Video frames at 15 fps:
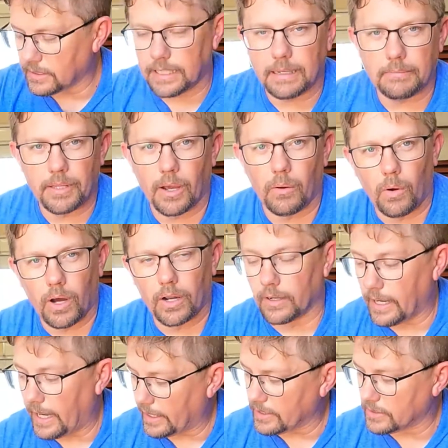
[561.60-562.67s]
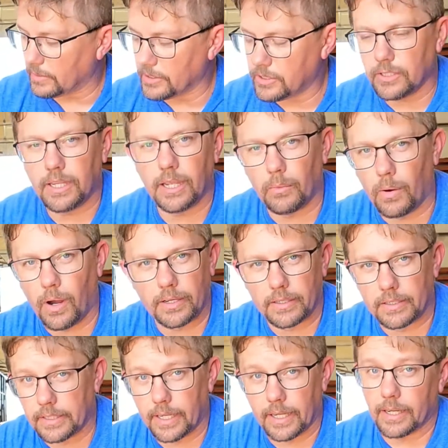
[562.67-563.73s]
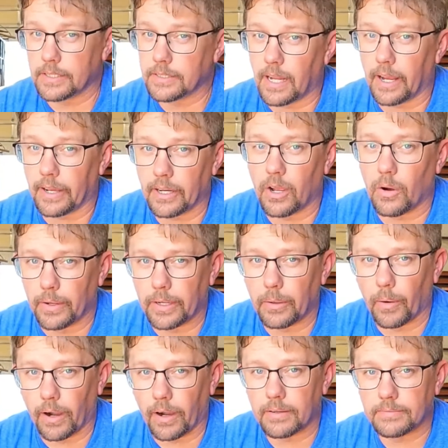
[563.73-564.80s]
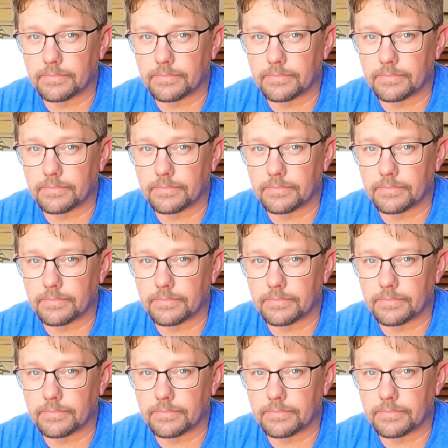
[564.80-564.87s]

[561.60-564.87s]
to keep that water out, because once you get water in there, it's not gonna go anywhere.